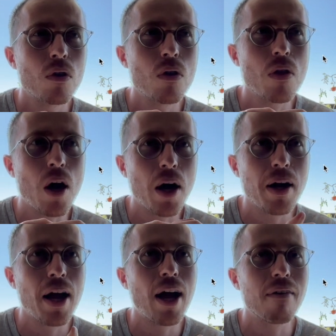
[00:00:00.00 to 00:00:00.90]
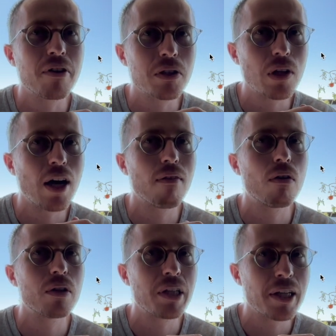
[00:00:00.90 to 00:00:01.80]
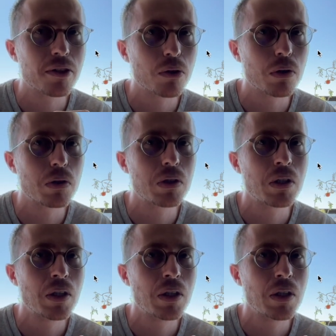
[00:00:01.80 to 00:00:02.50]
not having to have all the answers.